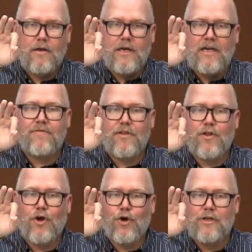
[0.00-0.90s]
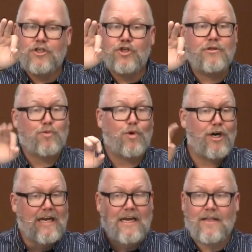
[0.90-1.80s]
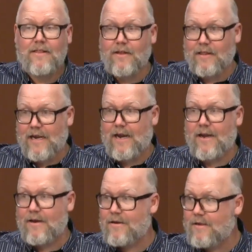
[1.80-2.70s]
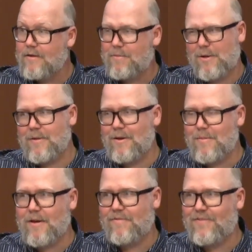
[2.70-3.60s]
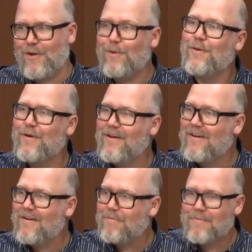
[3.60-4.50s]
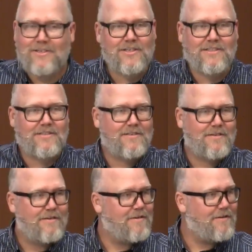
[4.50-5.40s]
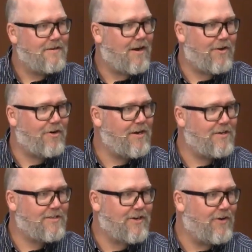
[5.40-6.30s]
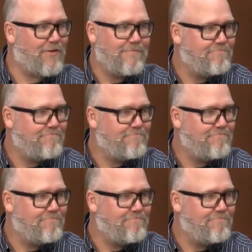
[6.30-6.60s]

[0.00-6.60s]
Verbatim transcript: Even though the Jews weren't in the land, there may have been a few, but just 100 years ago,